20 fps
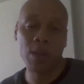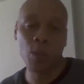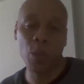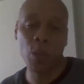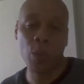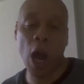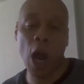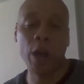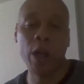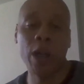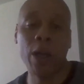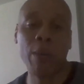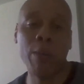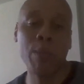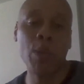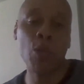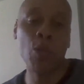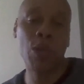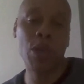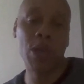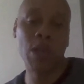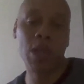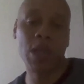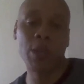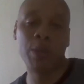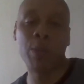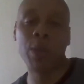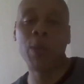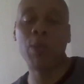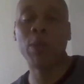when our community, the
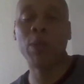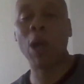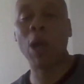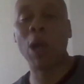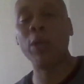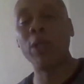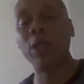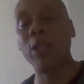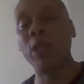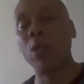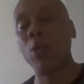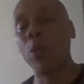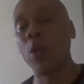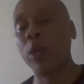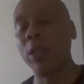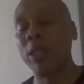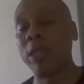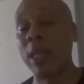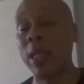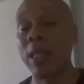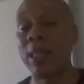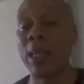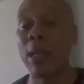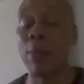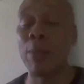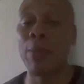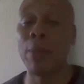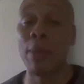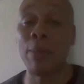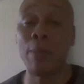people that we deal with on a
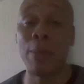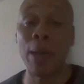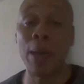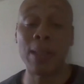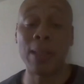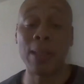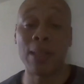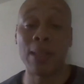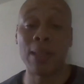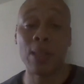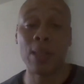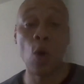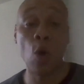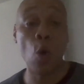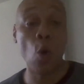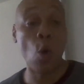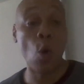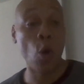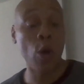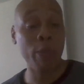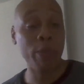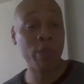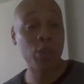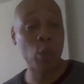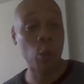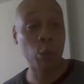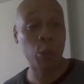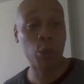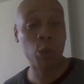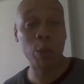day-to-day basis on
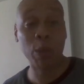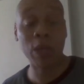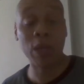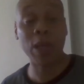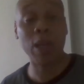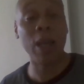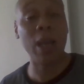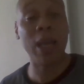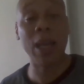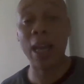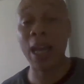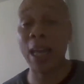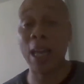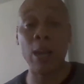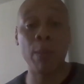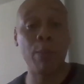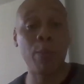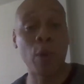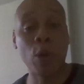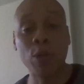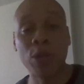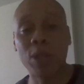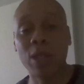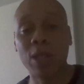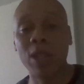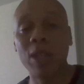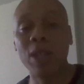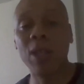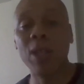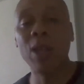social media and in
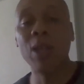person,